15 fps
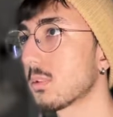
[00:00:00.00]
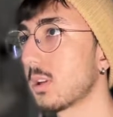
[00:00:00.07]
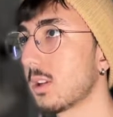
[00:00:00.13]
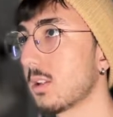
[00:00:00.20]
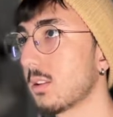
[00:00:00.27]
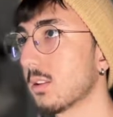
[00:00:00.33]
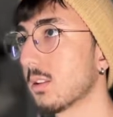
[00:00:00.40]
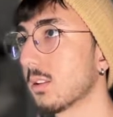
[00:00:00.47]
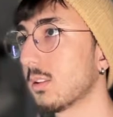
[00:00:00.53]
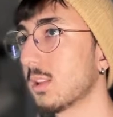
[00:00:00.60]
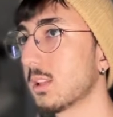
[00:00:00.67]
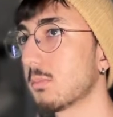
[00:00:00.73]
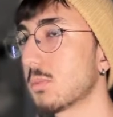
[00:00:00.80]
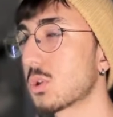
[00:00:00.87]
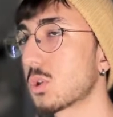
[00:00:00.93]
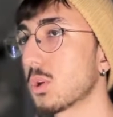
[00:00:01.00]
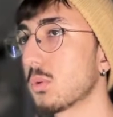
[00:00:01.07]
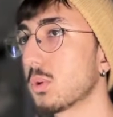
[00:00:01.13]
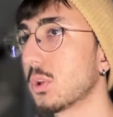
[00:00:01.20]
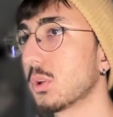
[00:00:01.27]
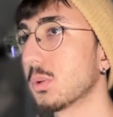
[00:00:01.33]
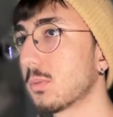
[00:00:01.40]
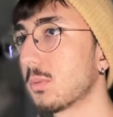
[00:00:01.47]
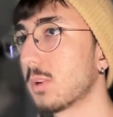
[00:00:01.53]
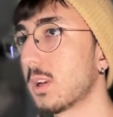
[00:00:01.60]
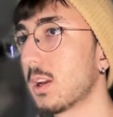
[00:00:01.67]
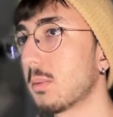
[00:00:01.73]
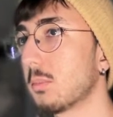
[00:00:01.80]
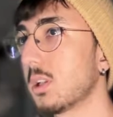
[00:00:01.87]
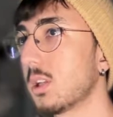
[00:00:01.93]
And let me show you what
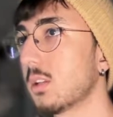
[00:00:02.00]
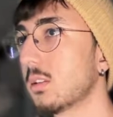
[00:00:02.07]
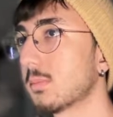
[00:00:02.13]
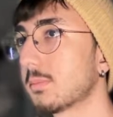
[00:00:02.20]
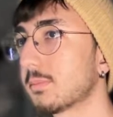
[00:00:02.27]
I mean.